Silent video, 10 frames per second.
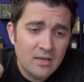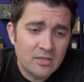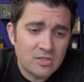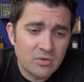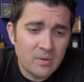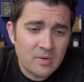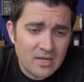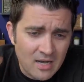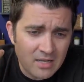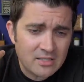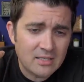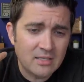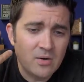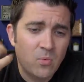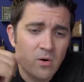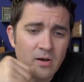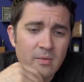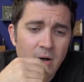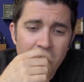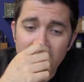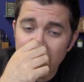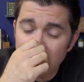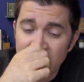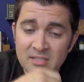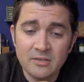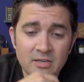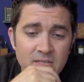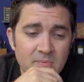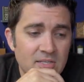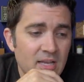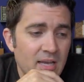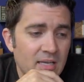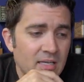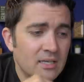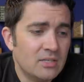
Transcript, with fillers: and so I'm constantly worried about making a serious mistake.